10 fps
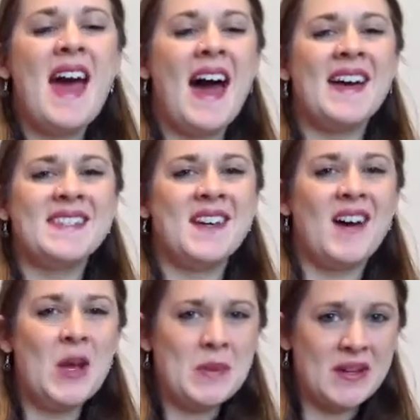and
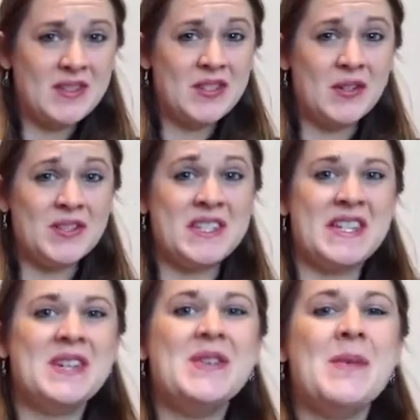I'm going to talk to
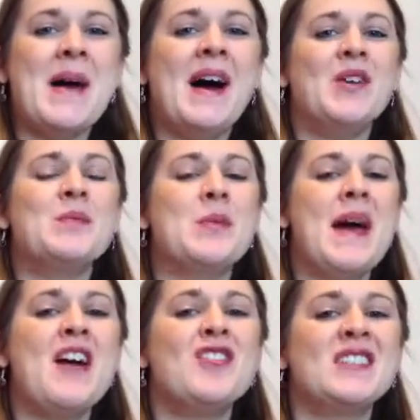you about
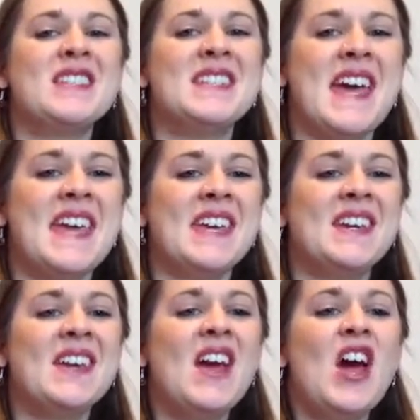preparing to
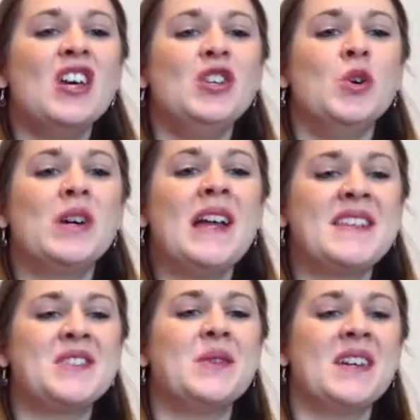take your
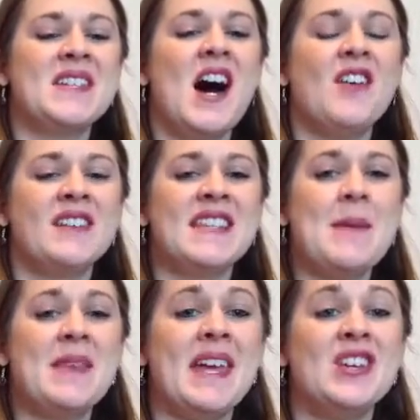classical guitar
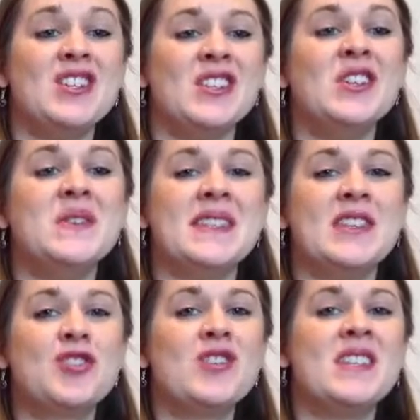examination using the
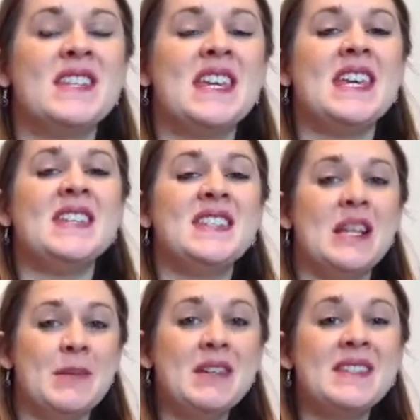Trinity
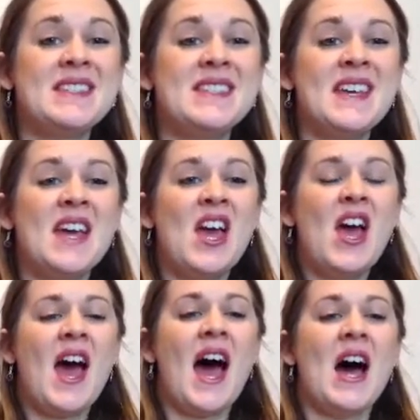syllabus,
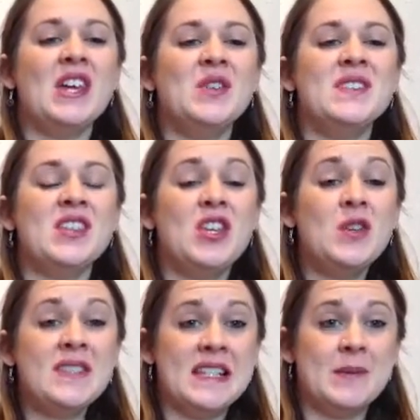using the new
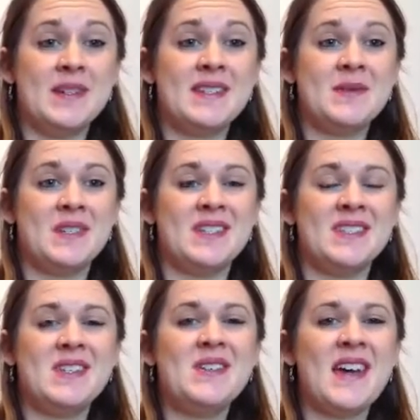syllabus, which is
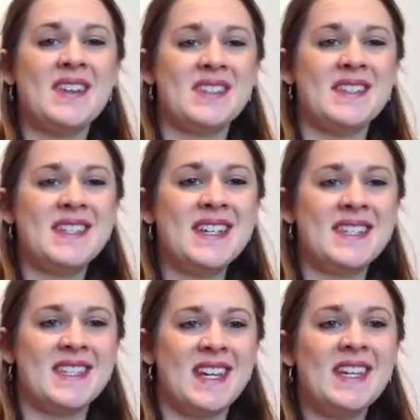
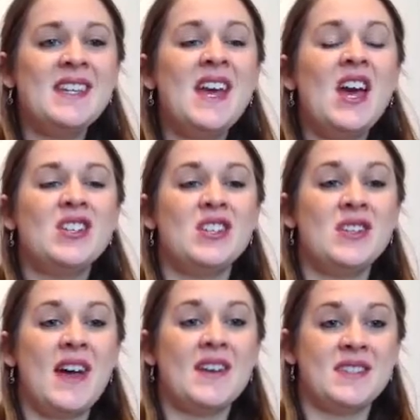2016 to
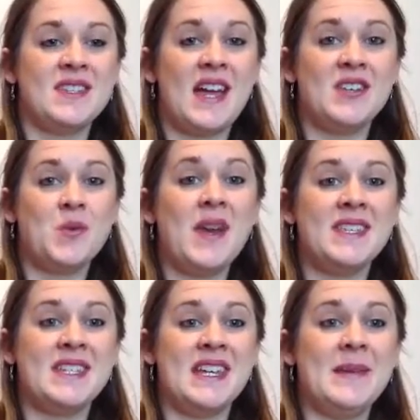
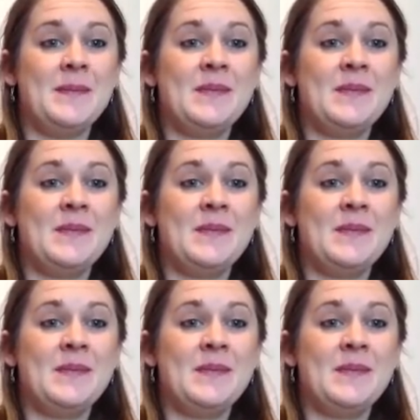2020.